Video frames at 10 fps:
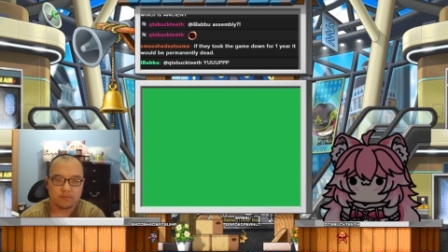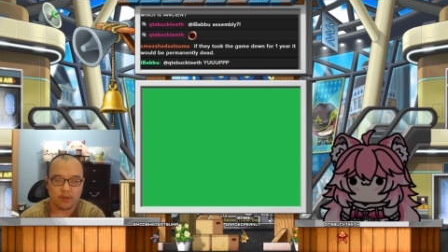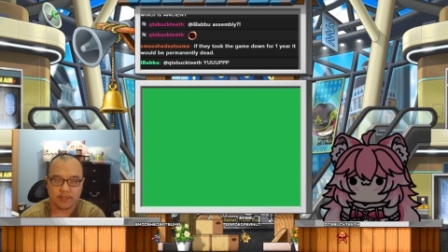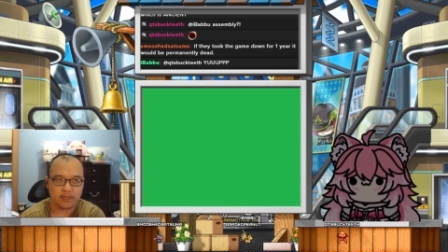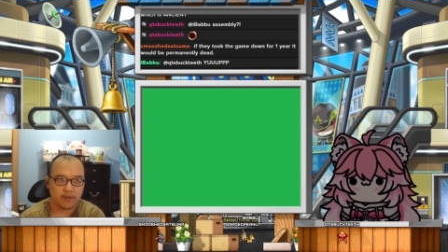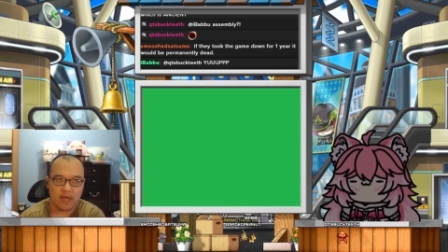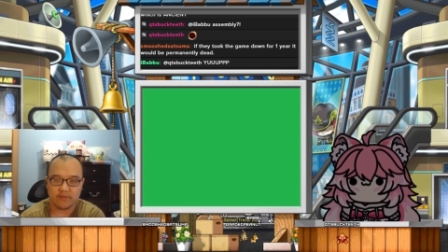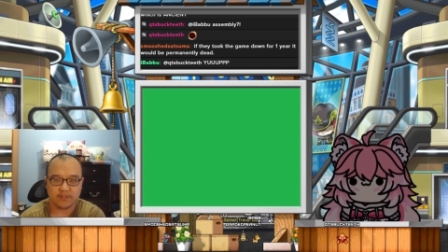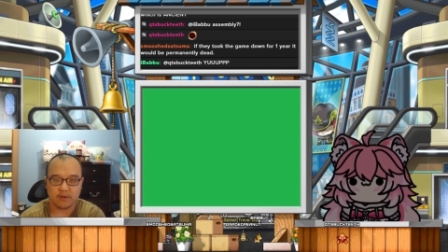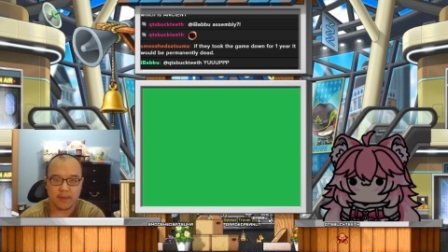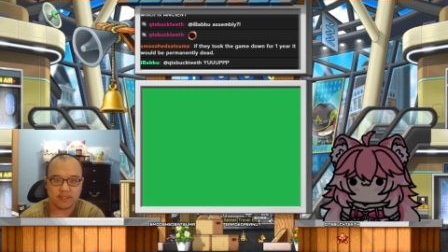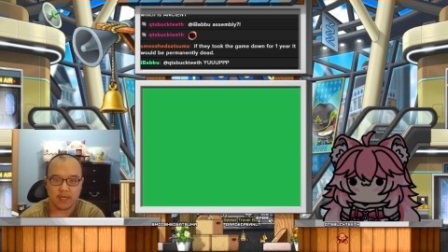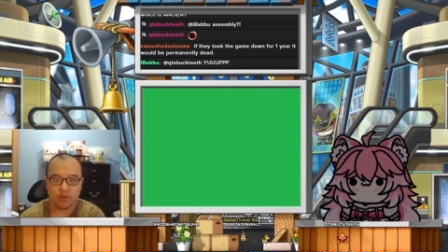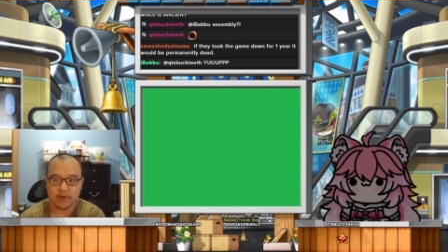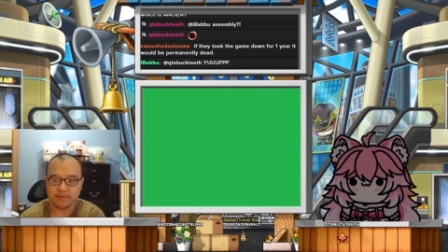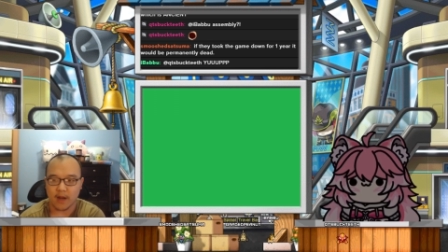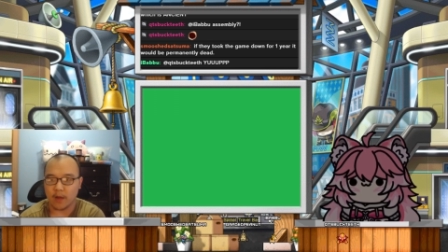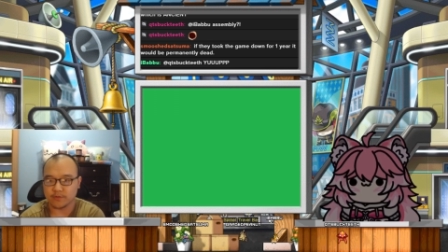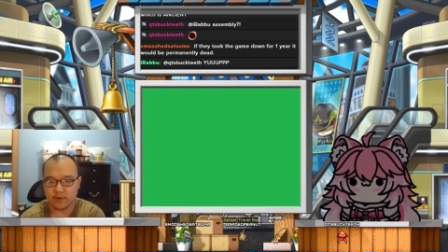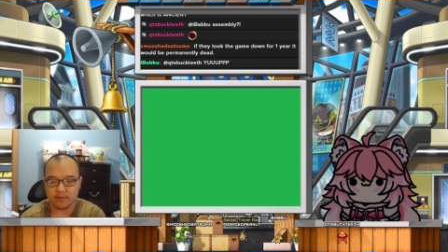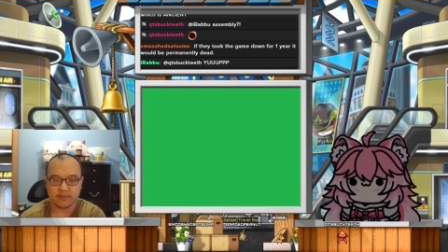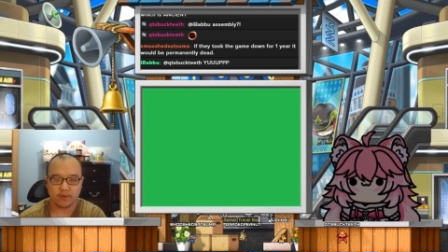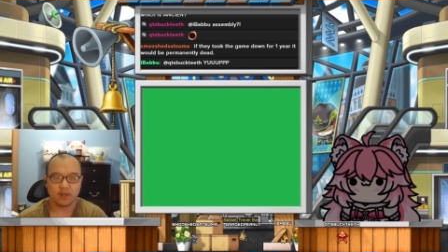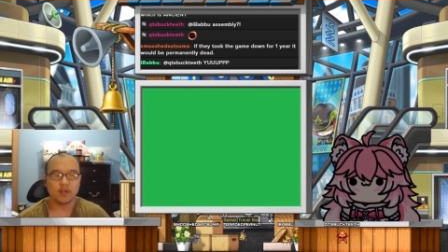Although technically every single maintainer was, but I was one of them as well.